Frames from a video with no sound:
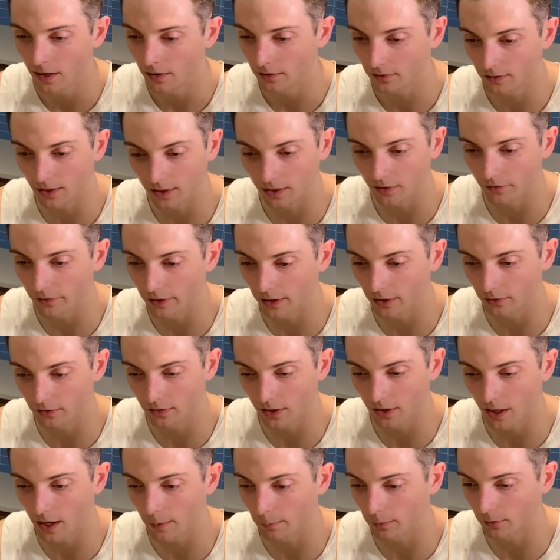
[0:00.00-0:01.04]
take advantage of
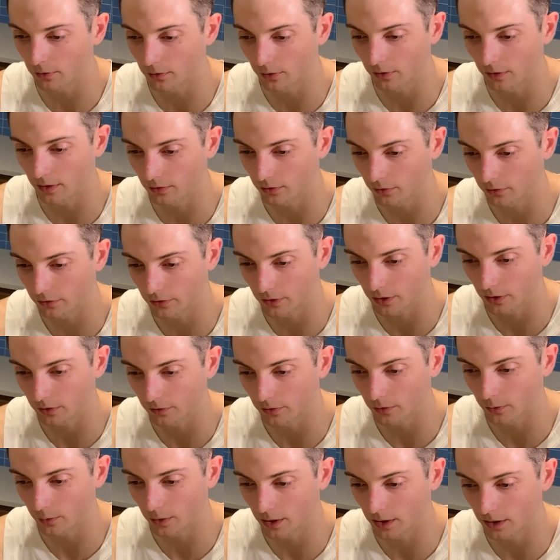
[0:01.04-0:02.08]
the opportunity that's in front of
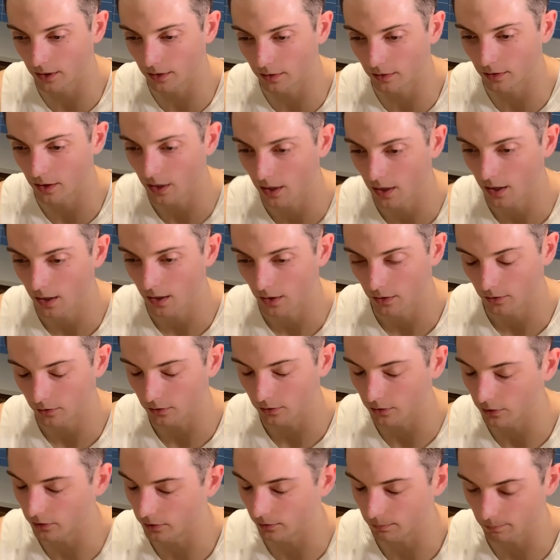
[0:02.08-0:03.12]
you and
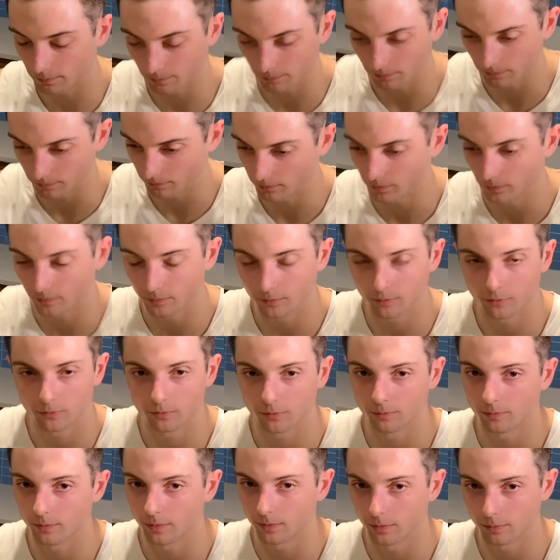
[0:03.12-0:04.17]
just
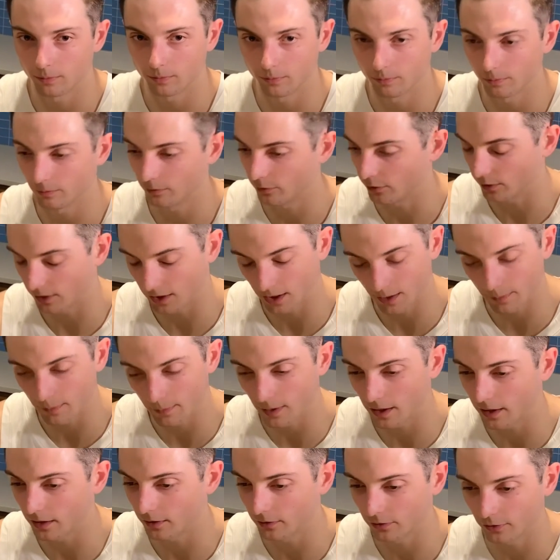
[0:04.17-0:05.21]
forget
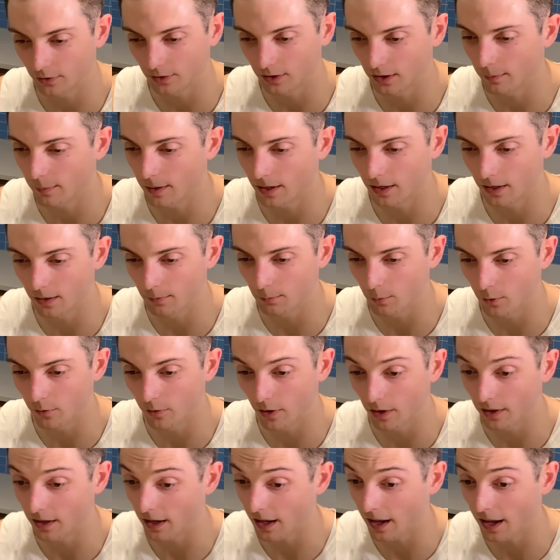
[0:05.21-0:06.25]
about it and move
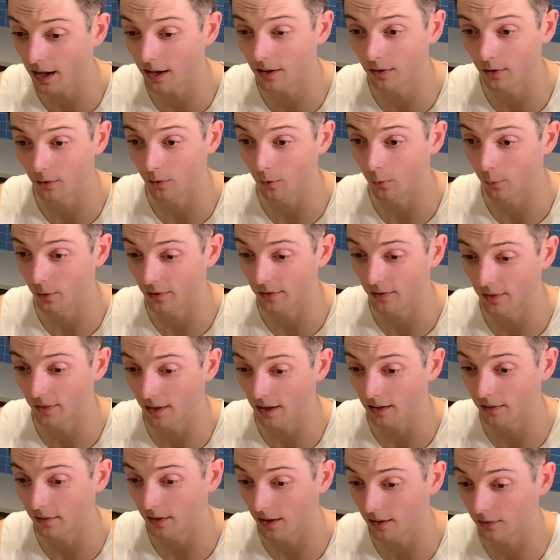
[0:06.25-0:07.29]
on. And when
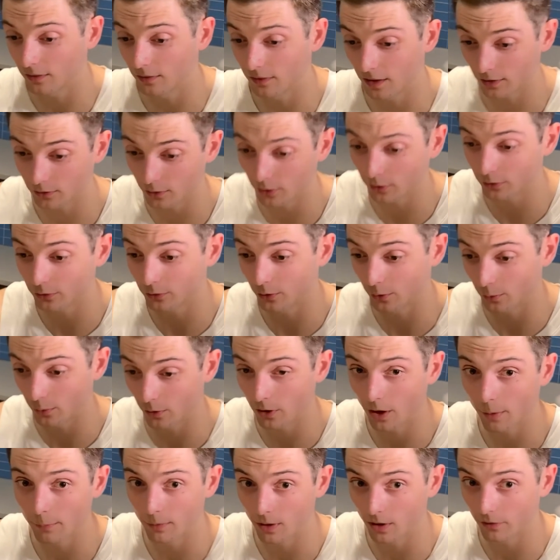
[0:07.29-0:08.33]
that's also
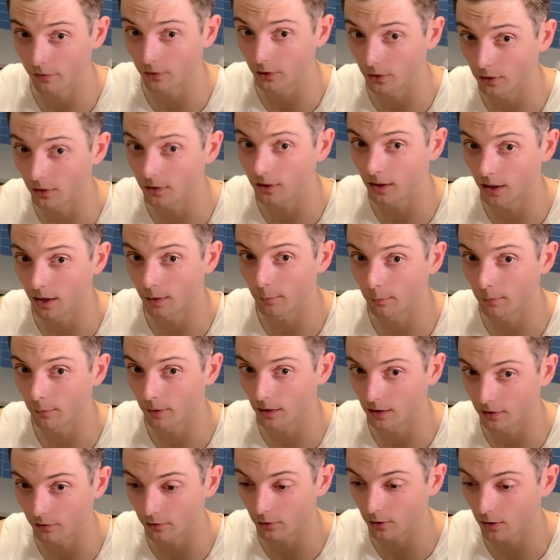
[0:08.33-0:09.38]
coming off a good game.
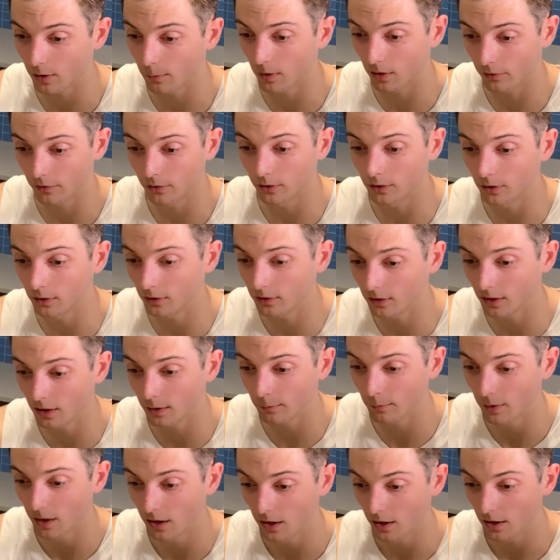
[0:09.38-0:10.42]
Like, if you're coming off a good game,
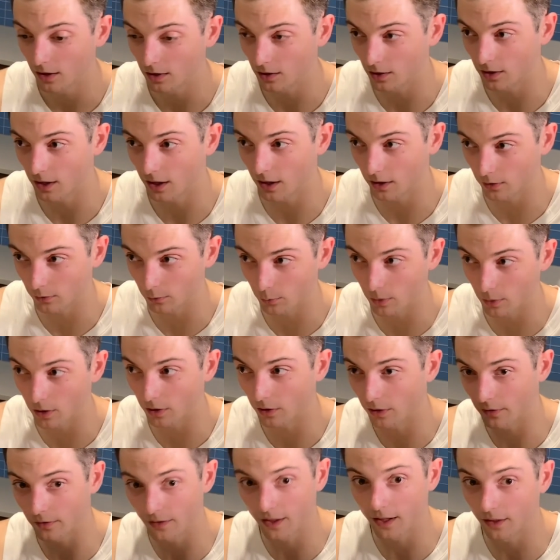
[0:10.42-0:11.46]
you can't dwell
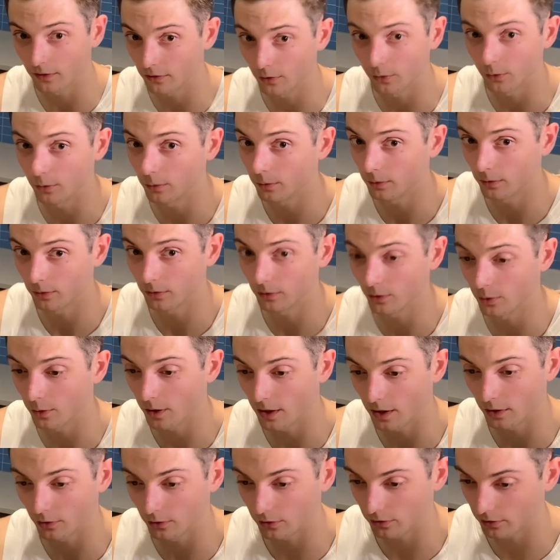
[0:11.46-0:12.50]
on that too. You
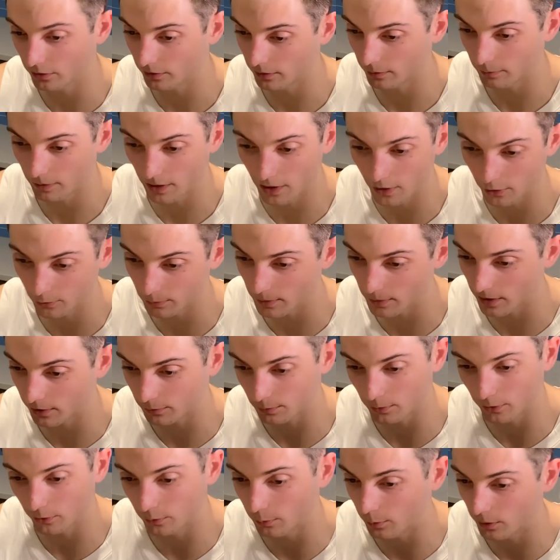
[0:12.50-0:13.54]
gotta just, college
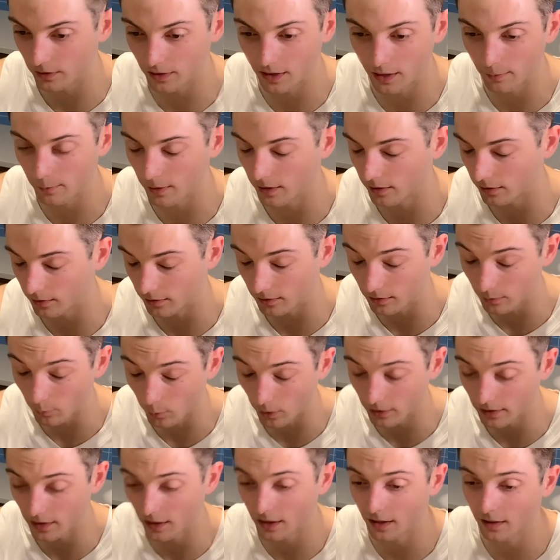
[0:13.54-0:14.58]
basketball is one day
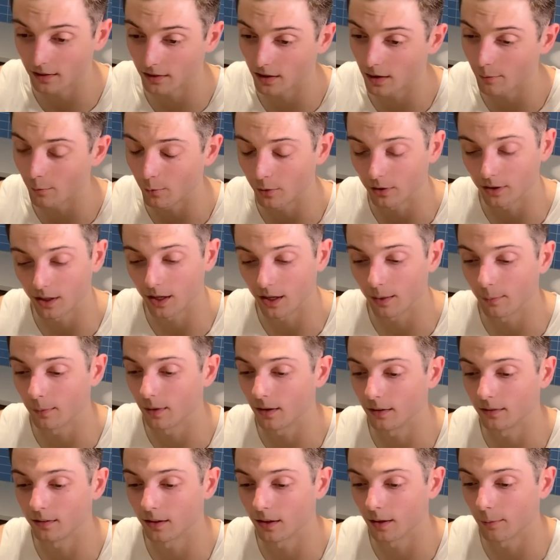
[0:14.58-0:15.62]
at a time, one game
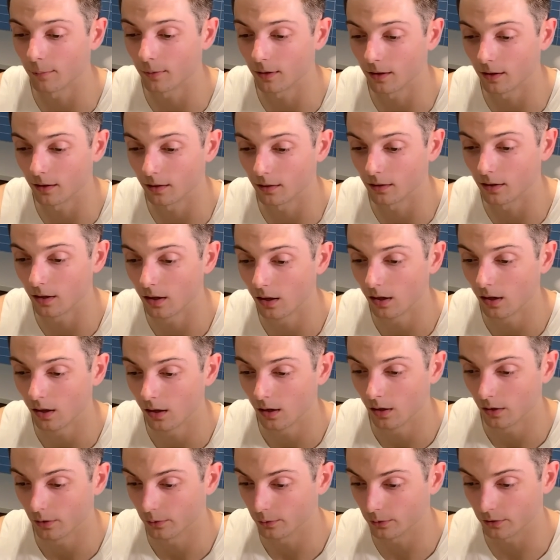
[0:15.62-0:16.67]
at a time. And
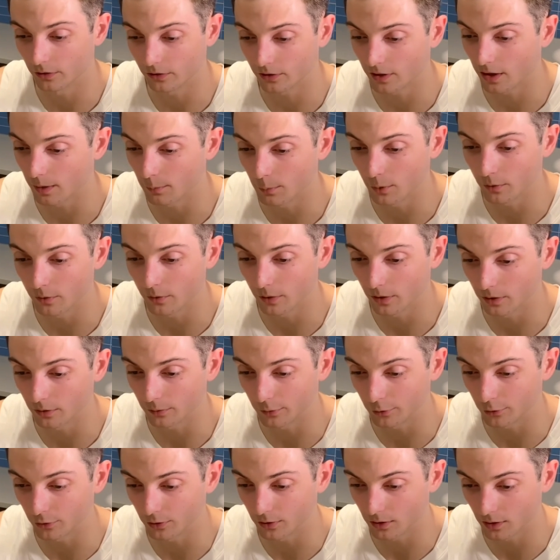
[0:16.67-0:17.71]
we just gotta move on to
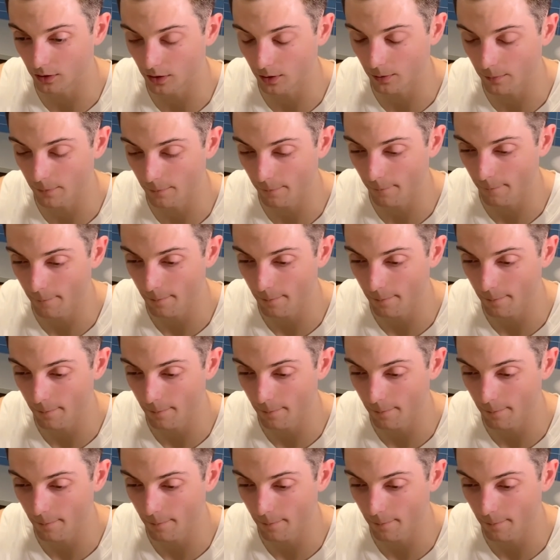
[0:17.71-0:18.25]
Virginia now. How